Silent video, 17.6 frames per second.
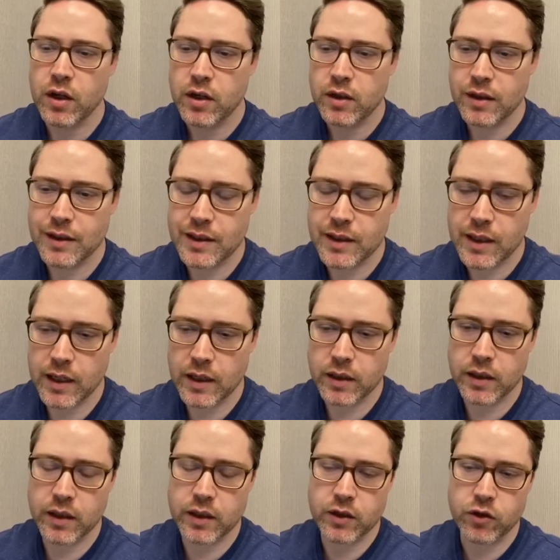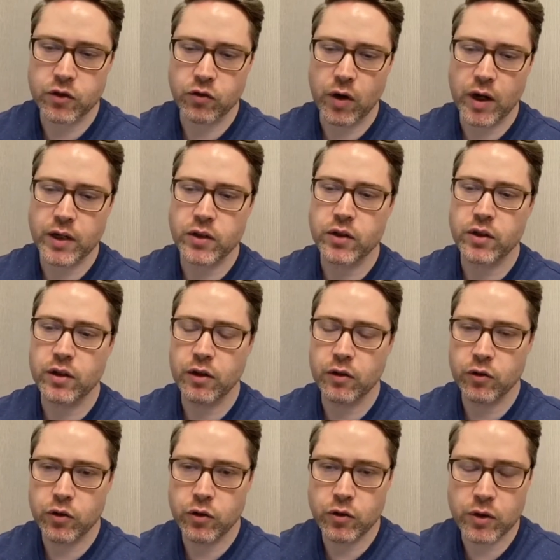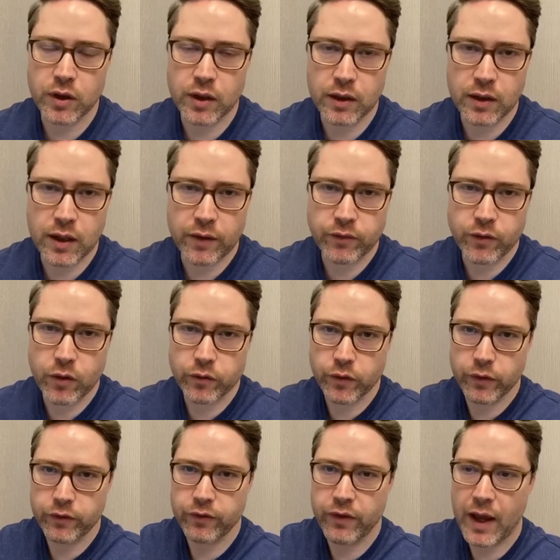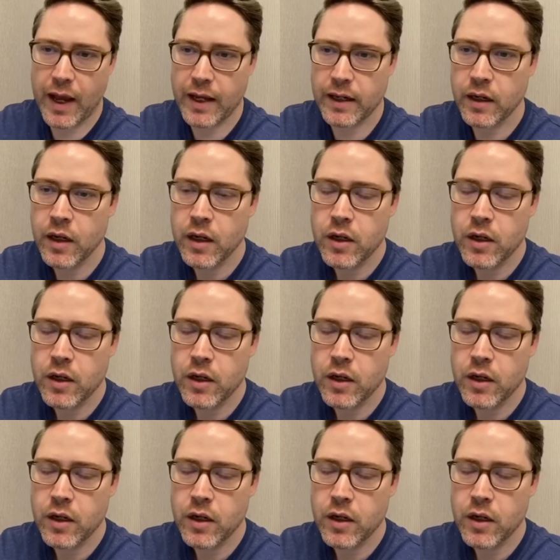the skin gets stretched, there's usually leftover fat.